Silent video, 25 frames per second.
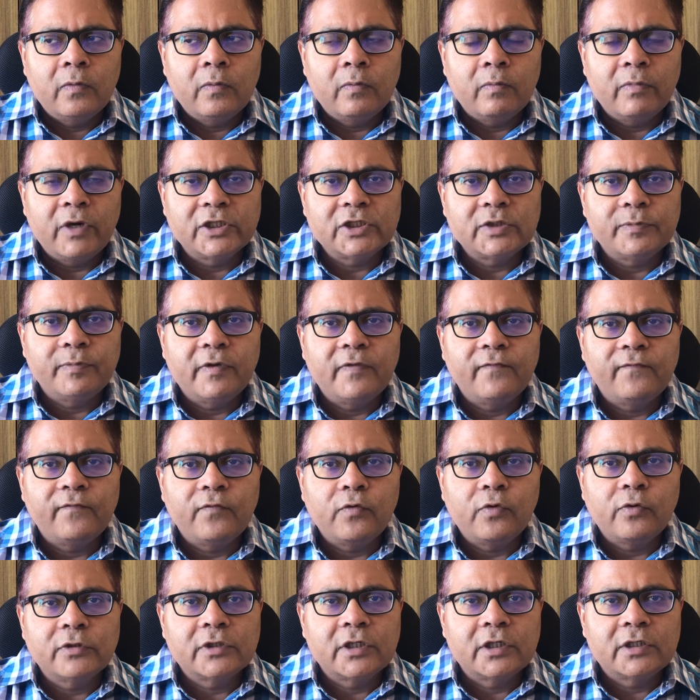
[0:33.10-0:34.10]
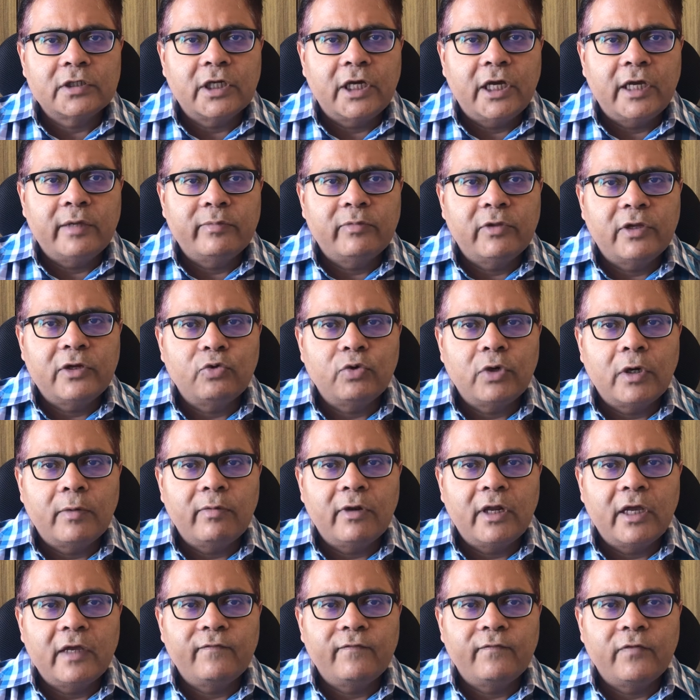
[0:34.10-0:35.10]
much before the time that you
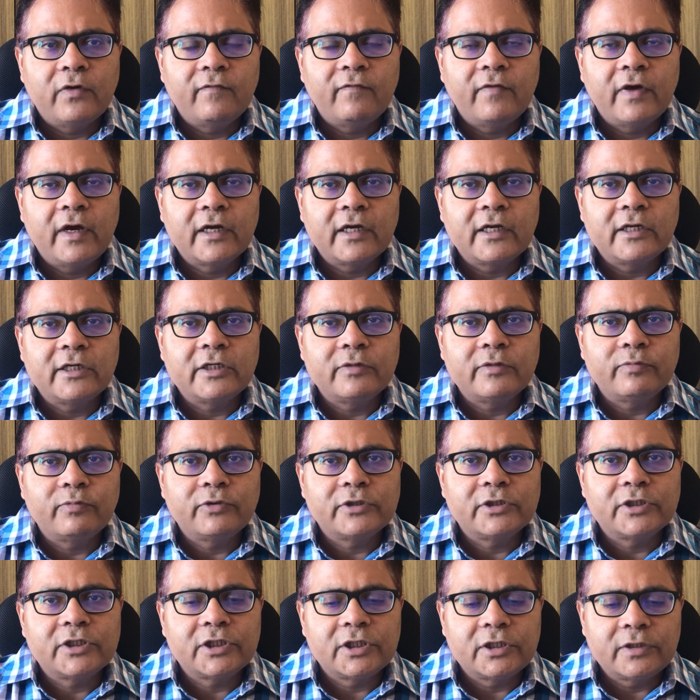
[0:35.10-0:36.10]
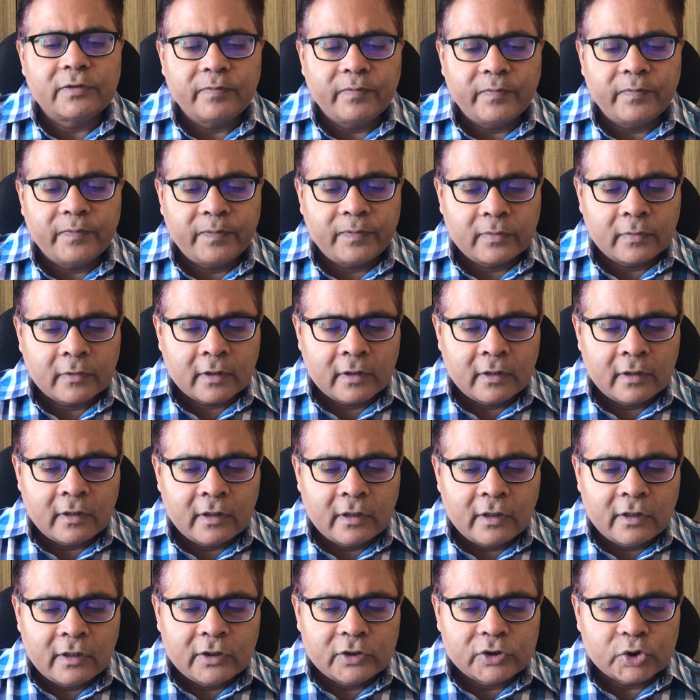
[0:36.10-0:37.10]
apply for a faculty position.
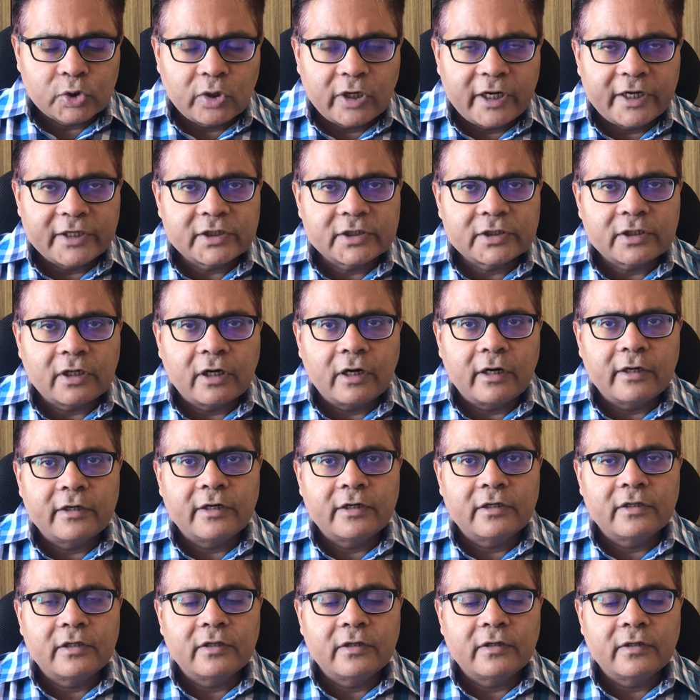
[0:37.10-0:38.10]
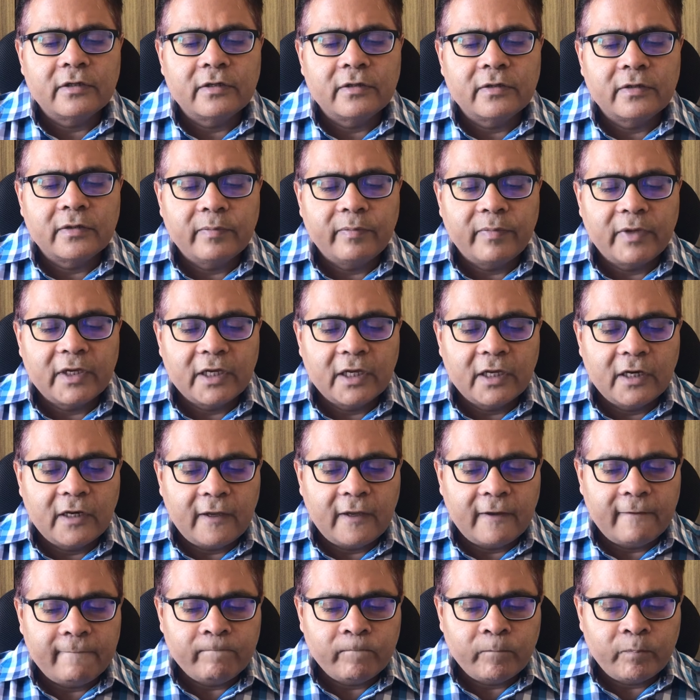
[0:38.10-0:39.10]
So let's start at the
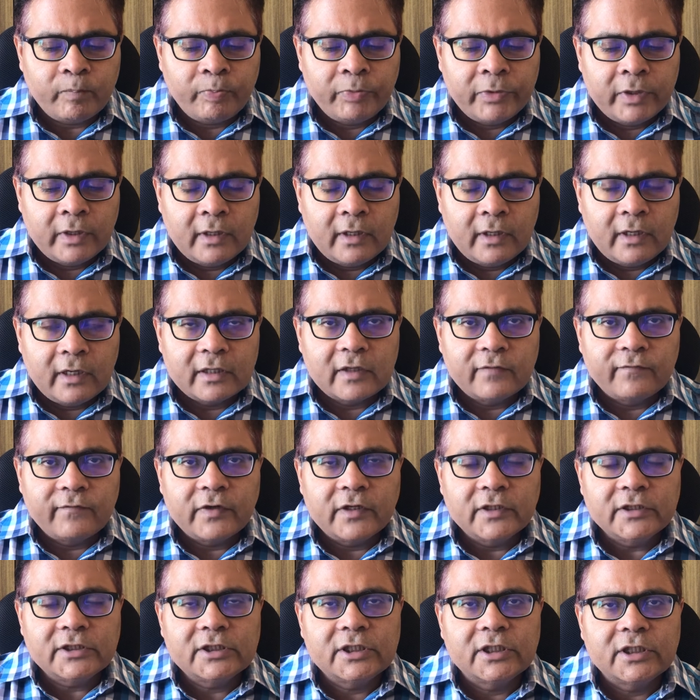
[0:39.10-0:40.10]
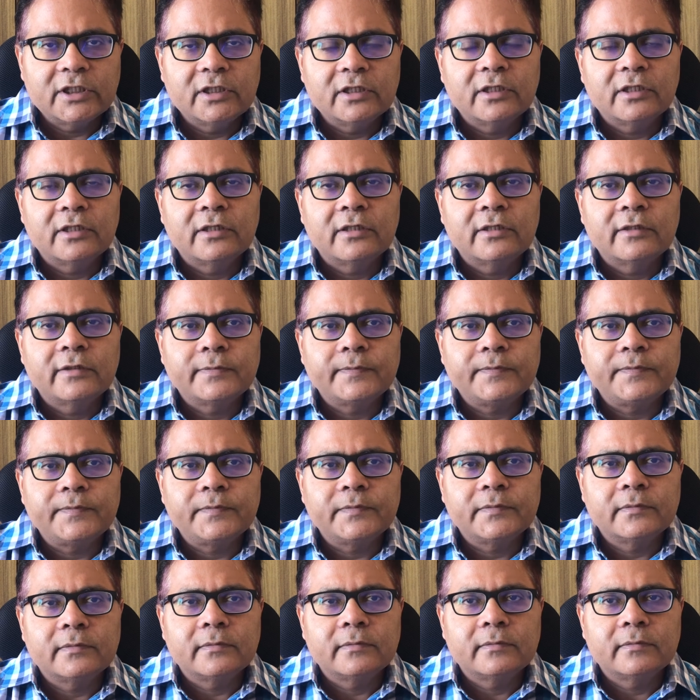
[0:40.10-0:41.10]
beginning. The first thing the
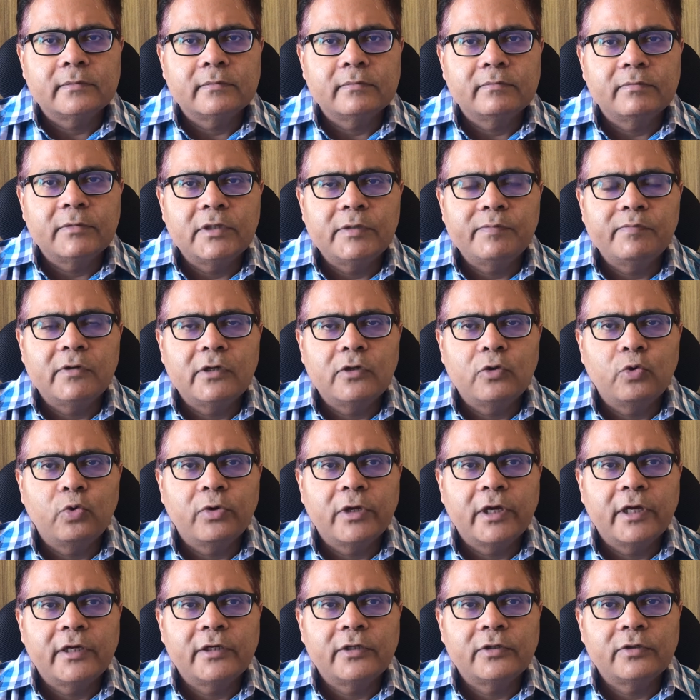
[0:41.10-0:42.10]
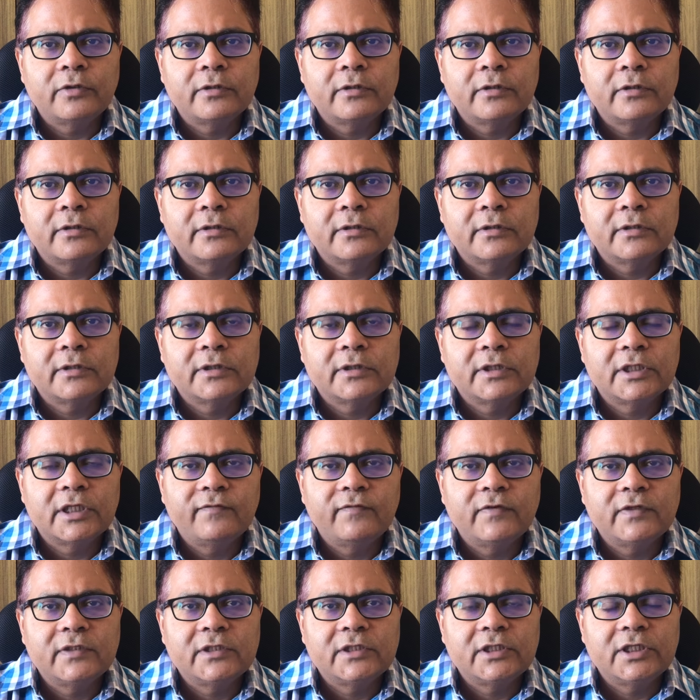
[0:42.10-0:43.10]
people look at your
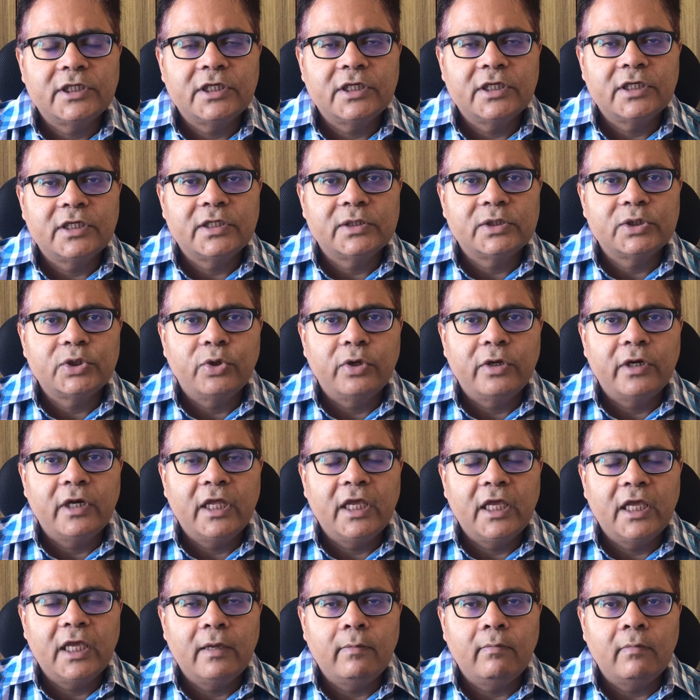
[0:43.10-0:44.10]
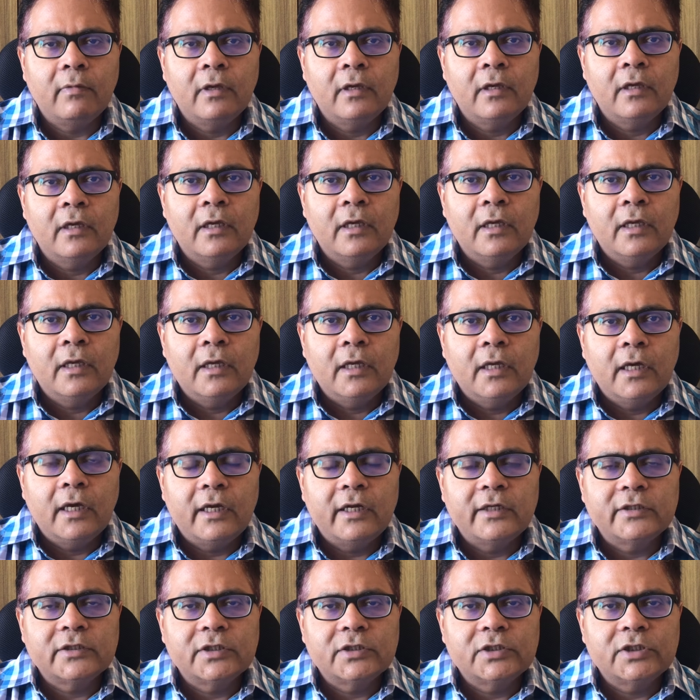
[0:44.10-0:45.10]
CVC is your name.
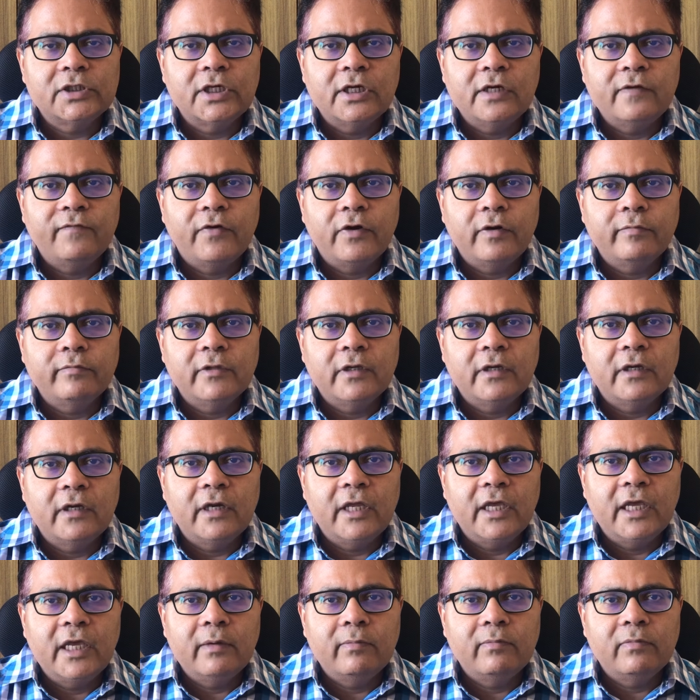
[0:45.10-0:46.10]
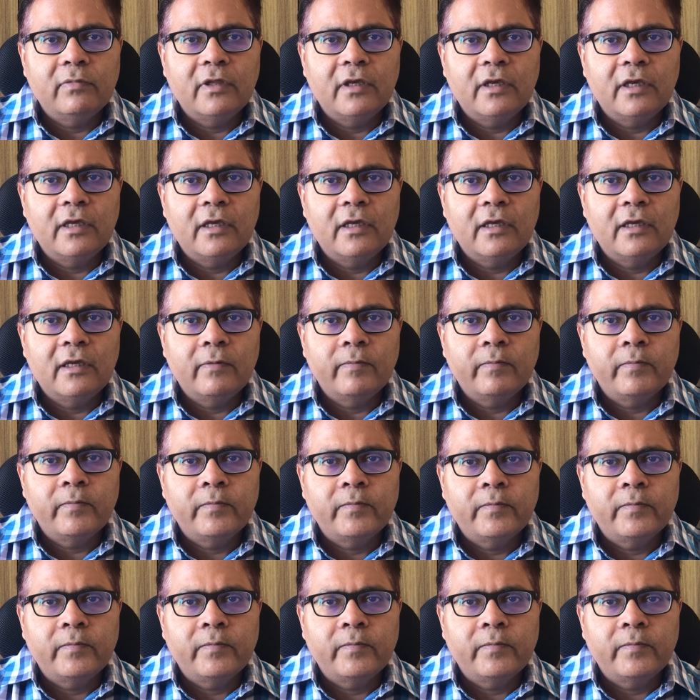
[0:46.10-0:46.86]
And essentially from the name, they